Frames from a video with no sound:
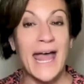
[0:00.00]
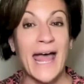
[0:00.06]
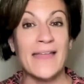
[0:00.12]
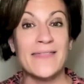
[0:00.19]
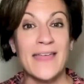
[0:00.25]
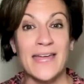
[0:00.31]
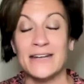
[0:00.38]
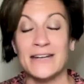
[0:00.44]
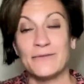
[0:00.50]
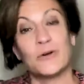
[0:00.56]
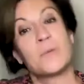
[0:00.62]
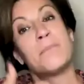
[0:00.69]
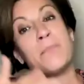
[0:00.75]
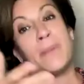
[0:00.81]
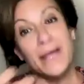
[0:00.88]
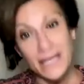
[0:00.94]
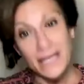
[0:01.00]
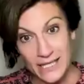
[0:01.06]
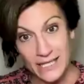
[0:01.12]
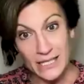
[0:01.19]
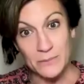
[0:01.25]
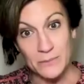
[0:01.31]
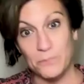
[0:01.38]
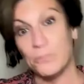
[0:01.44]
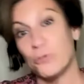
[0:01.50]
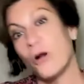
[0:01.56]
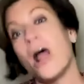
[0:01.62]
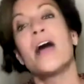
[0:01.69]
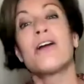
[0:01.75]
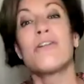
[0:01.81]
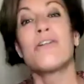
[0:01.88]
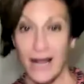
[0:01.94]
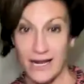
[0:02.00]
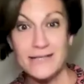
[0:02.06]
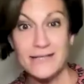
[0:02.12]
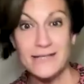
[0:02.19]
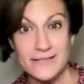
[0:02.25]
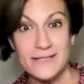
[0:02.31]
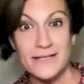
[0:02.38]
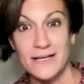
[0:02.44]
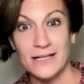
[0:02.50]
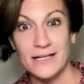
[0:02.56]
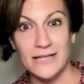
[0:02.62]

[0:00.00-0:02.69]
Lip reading: And then if we're making progress,